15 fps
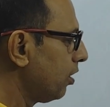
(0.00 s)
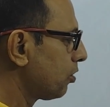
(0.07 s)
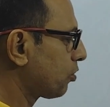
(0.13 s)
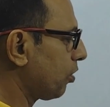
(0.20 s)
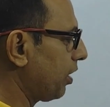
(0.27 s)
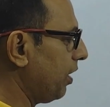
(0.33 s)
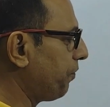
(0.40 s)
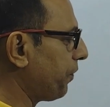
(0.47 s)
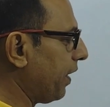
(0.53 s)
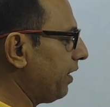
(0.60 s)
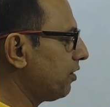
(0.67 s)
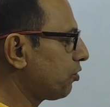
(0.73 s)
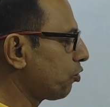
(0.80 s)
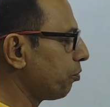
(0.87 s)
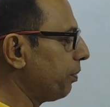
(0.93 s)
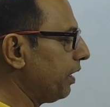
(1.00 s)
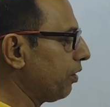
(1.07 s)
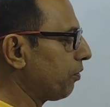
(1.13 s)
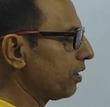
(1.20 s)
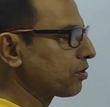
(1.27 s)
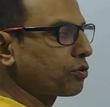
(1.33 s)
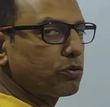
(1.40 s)
So if A is to B
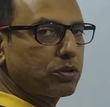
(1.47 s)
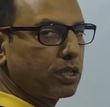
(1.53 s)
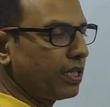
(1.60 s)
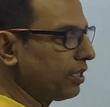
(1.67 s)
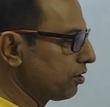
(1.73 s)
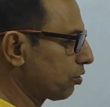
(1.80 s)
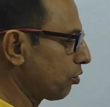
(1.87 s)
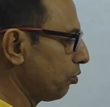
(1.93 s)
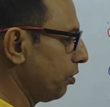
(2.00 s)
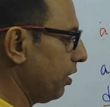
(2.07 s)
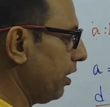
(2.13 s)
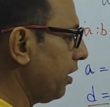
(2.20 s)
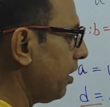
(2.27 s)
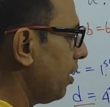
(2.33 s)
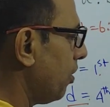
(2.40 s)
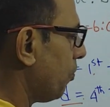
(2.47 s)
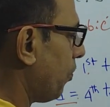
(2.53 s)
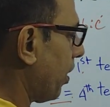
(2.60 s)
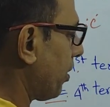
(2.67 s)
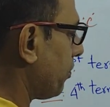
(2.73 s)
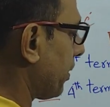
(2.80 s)
equals to C is to D, what